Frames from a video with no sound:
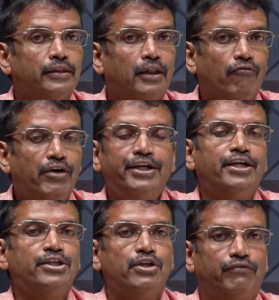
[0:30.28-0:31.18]
the
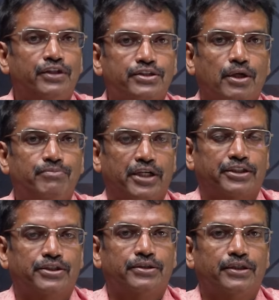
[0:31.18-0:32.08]
weightage of this
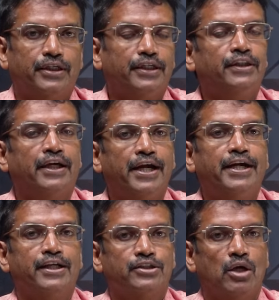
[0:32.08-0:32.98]
subject in the
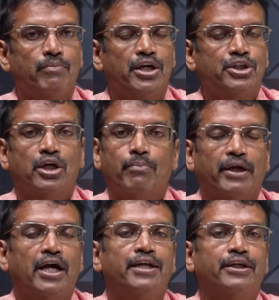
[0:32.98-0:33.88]
GATE examination
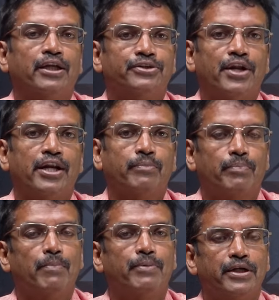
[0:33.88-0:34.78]
mechanical engineering
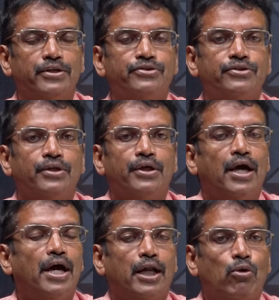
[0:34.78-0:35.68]
paper is
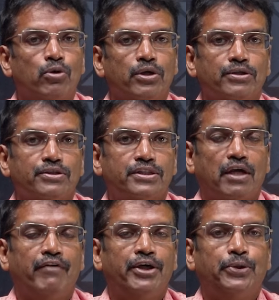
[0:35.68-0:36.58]
around
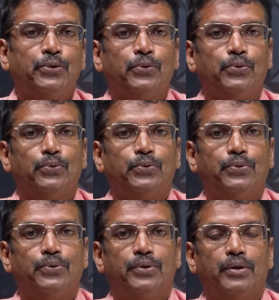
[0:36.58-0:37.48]
7 to
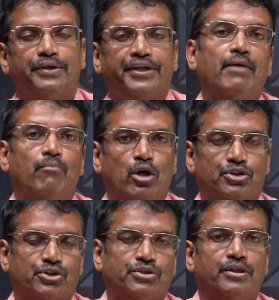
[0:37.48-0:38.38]
10
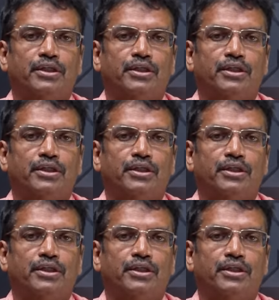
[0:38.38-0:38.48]
marks.